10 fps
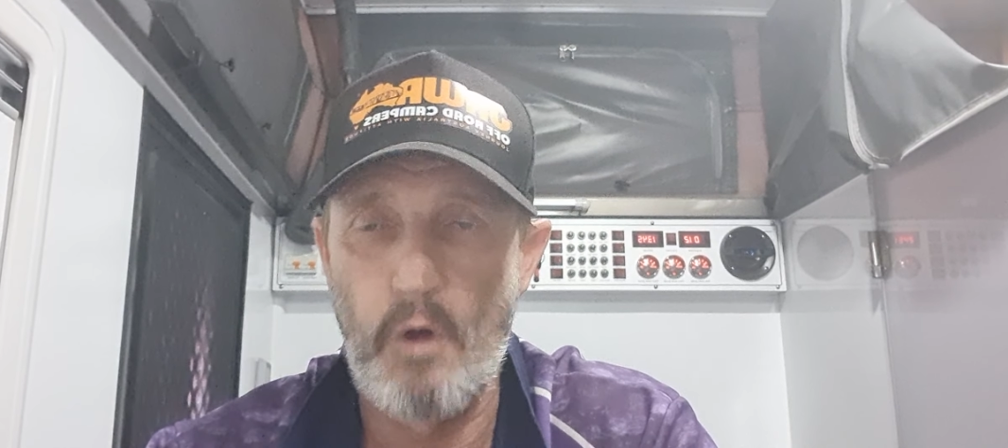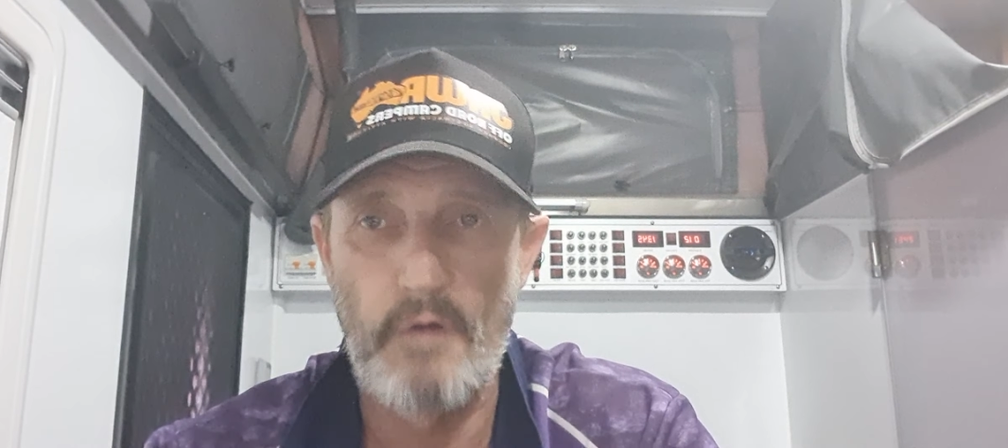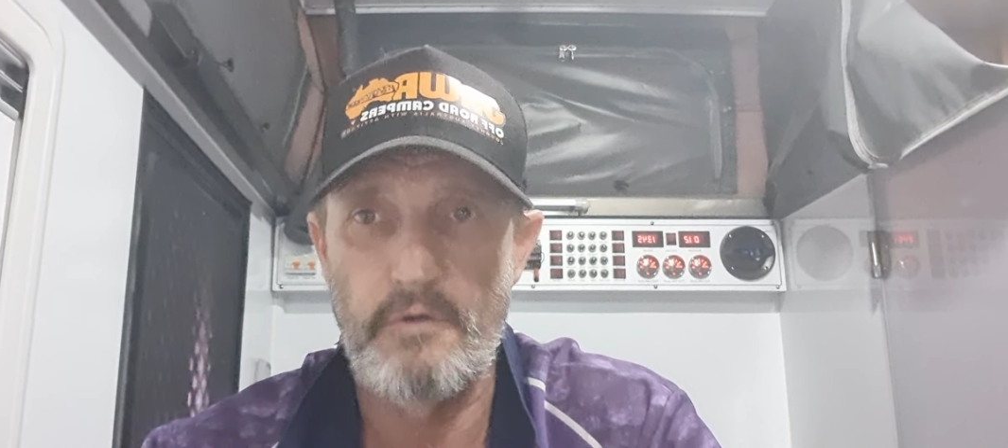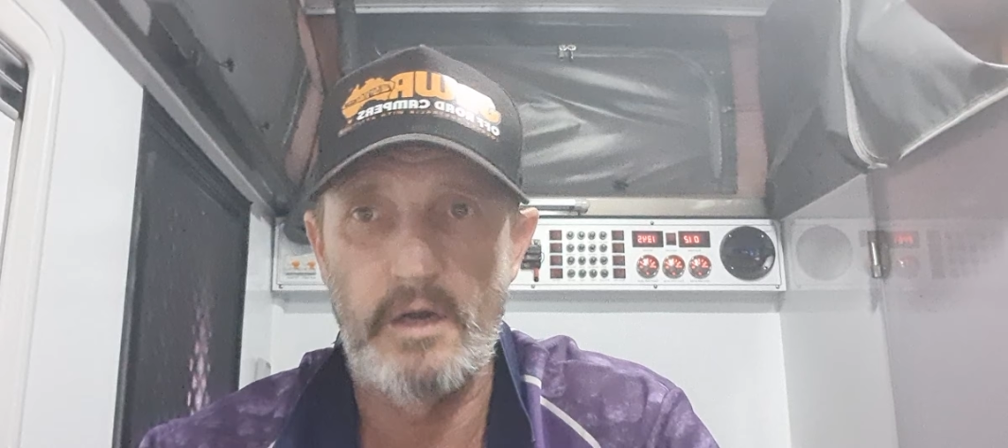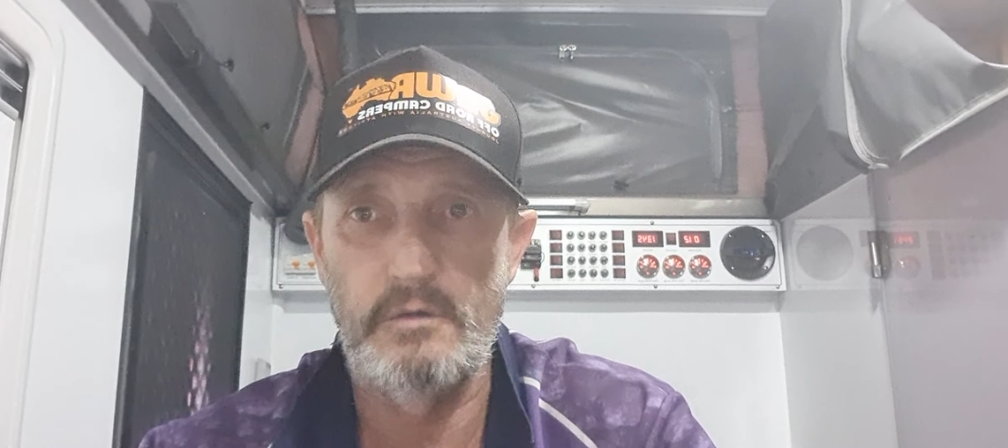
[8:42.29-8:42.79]

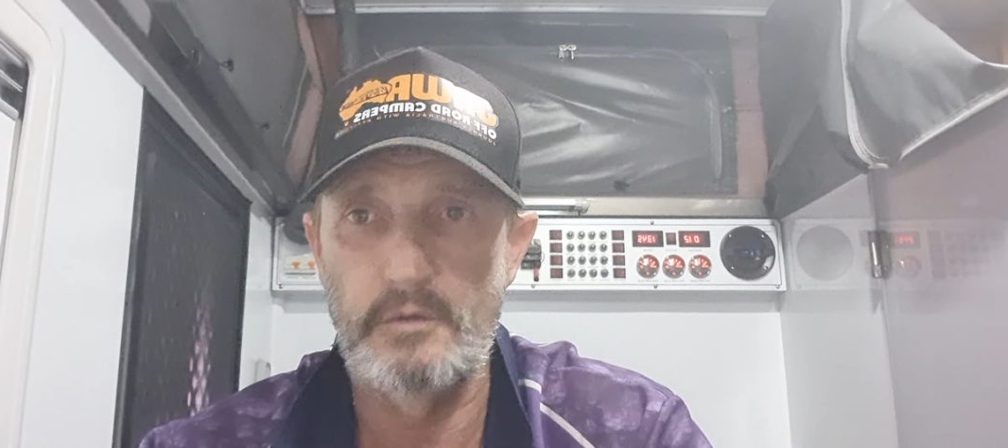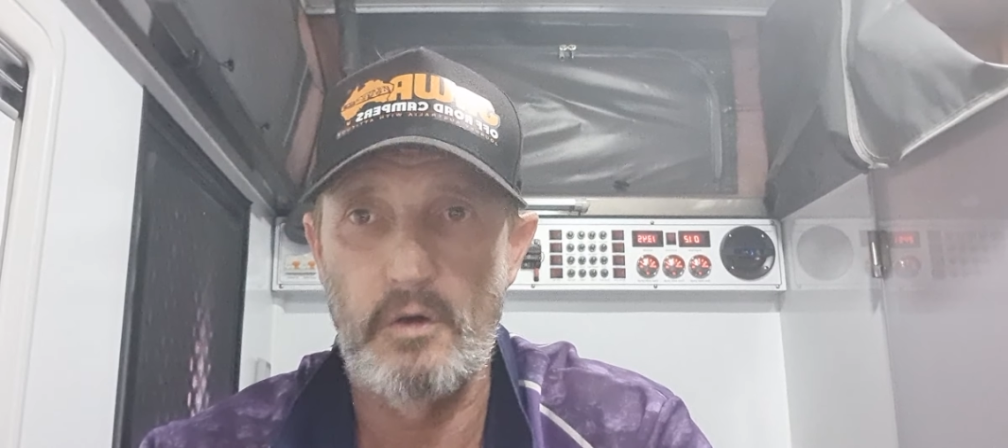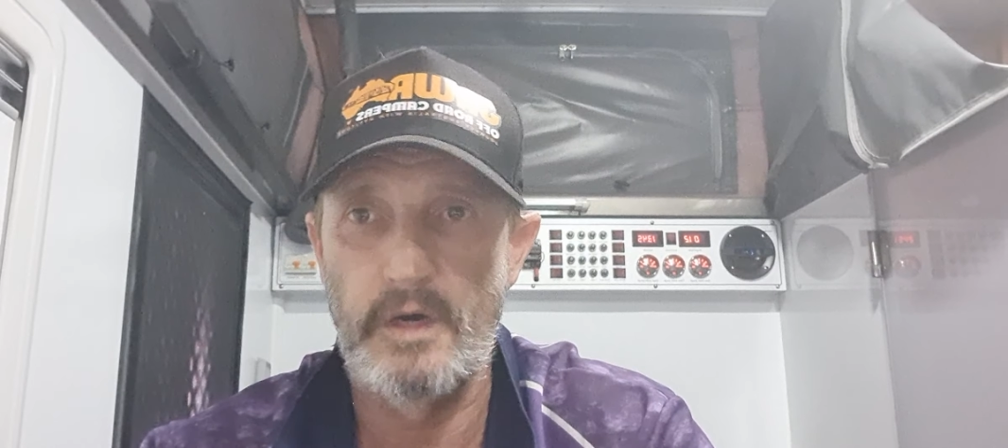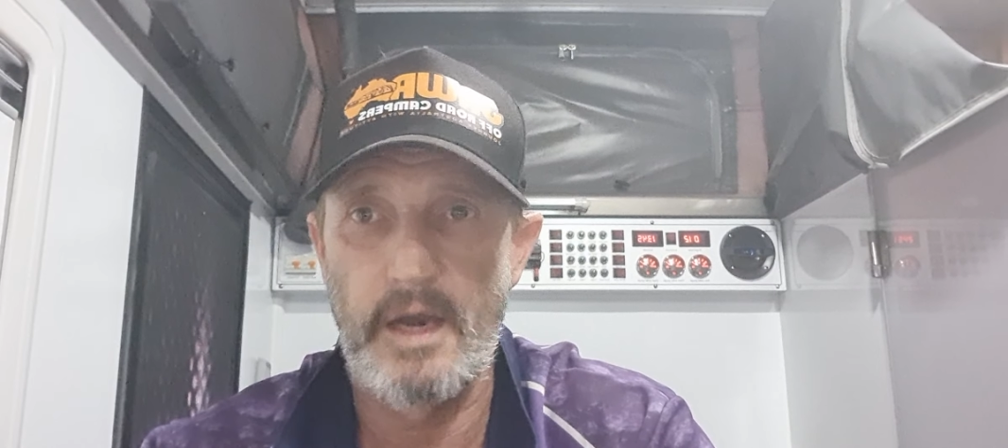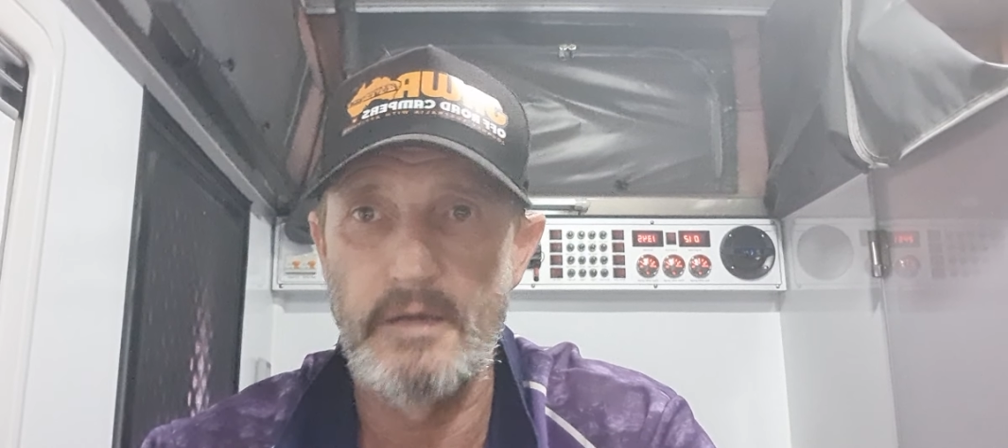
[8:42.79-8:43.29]
won't run all
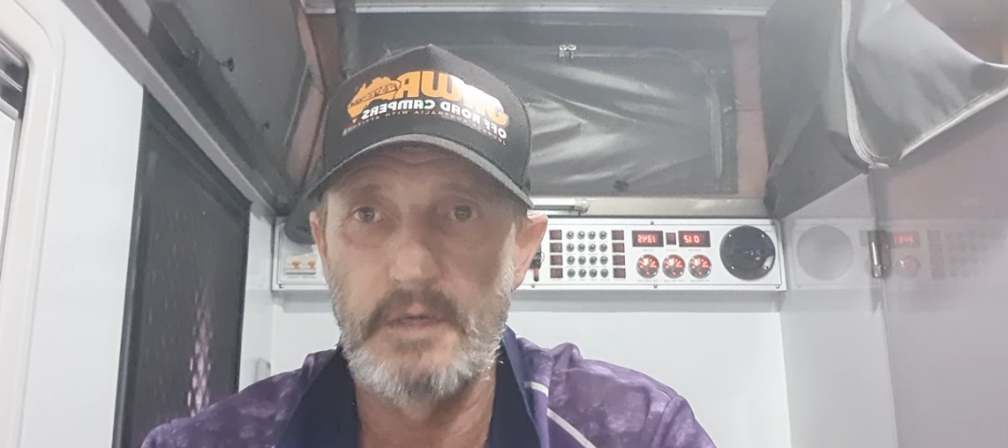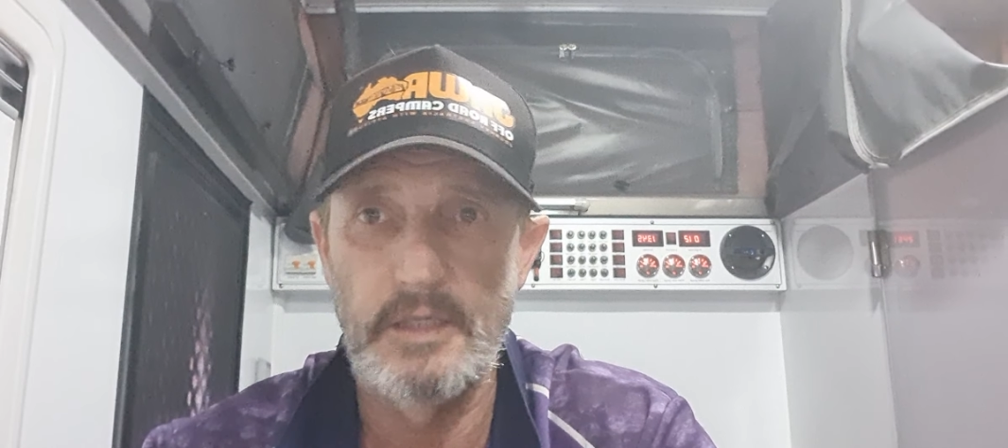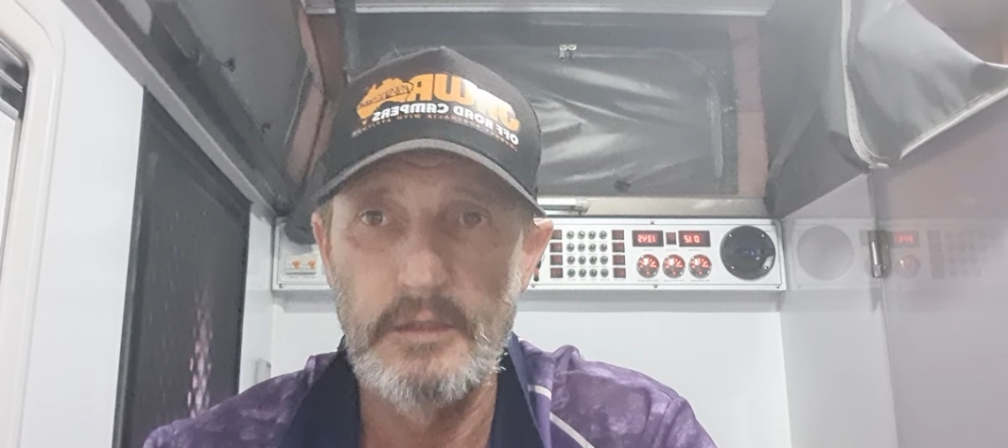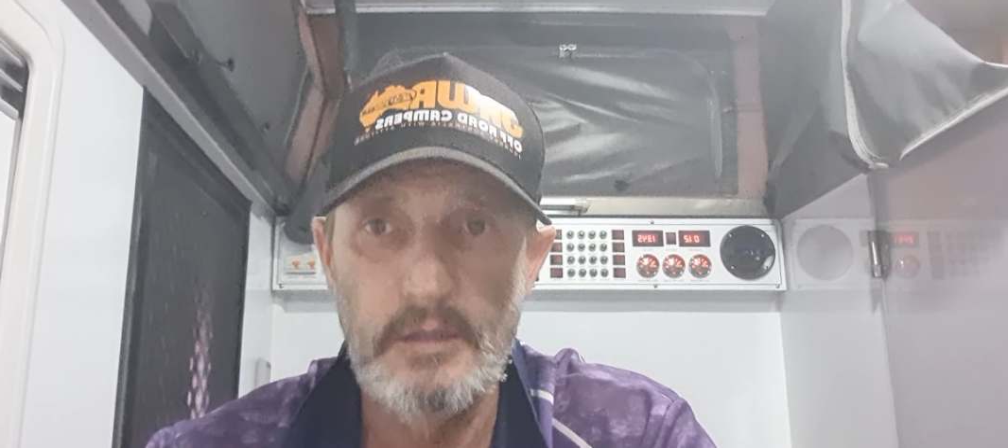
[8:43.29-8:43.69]
night anyway.